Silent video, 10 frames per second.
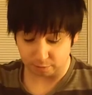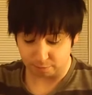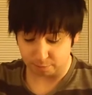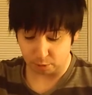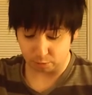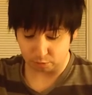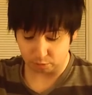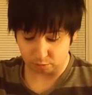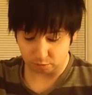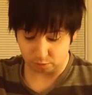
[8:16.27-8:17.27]
from
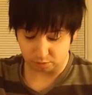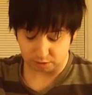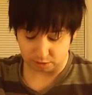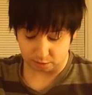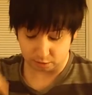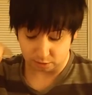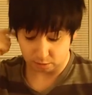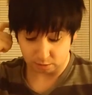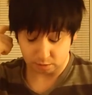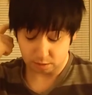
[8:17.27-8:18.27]
most to least,